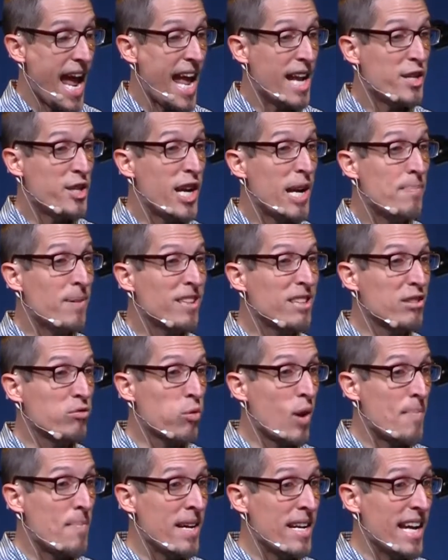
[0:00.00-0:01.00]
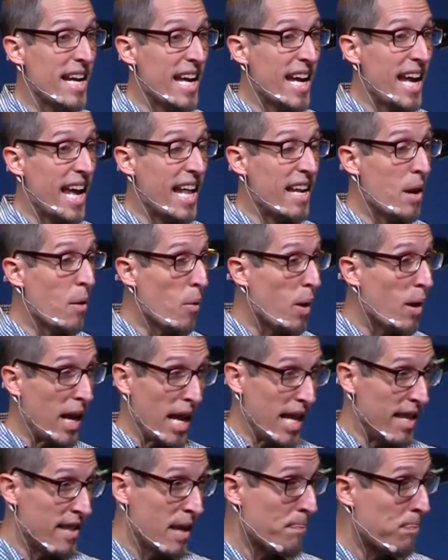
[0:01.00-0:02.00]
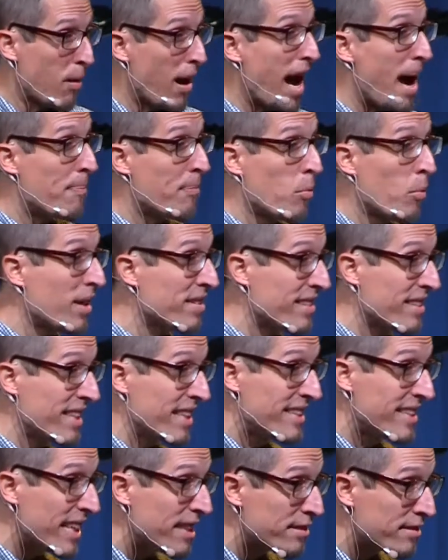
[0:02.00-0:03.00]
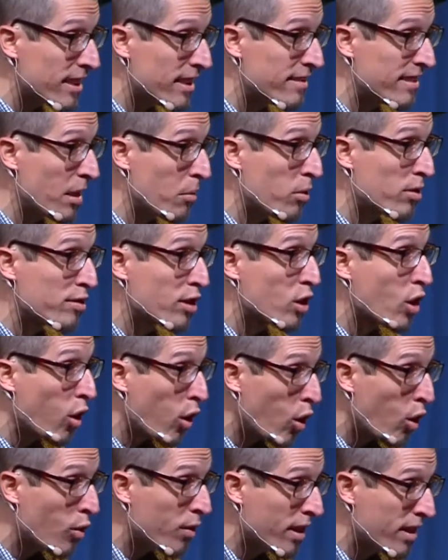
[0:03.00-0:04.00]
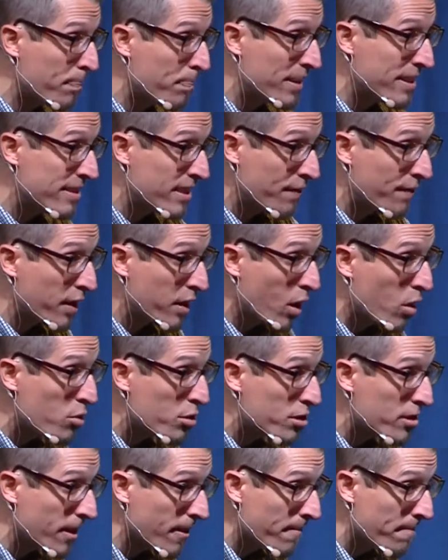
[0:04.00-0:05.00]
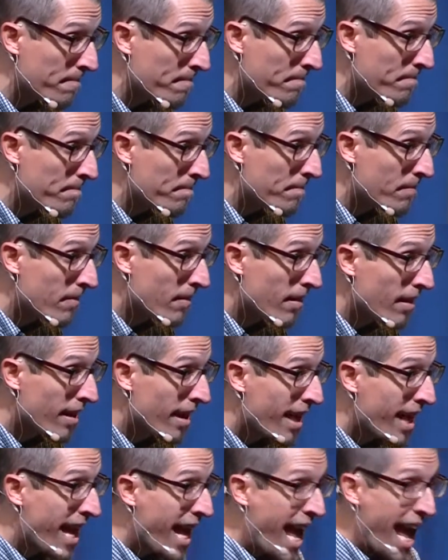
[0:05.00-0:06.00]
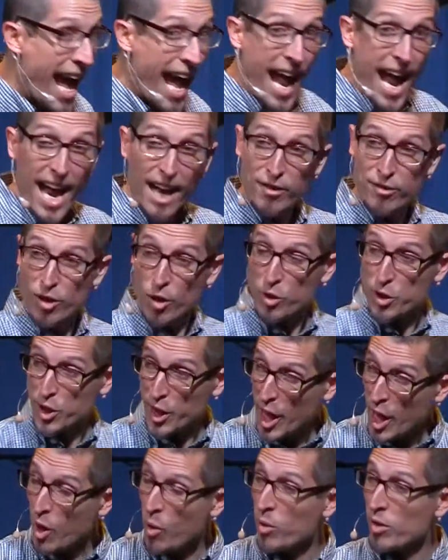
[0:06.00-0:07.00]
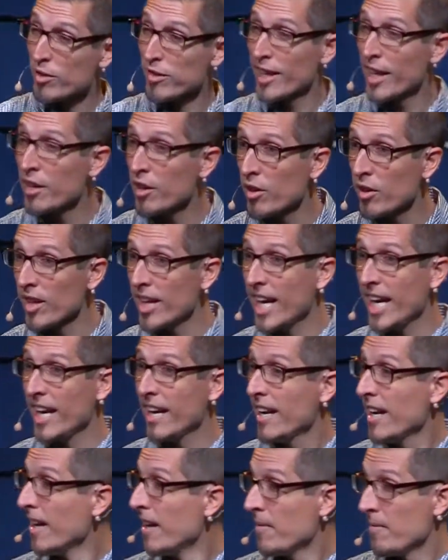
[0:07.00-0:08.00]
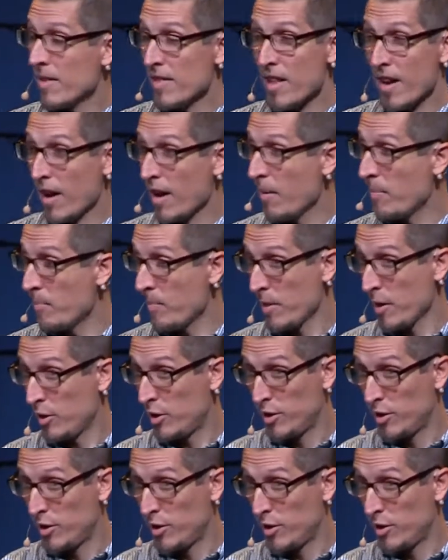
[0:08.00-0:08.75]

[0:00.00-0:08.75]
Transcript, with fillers: and she had been swimming, and, it, and the problem wasn't the distance, it was the cold of the Pacific Ocean. And so she was literally, um,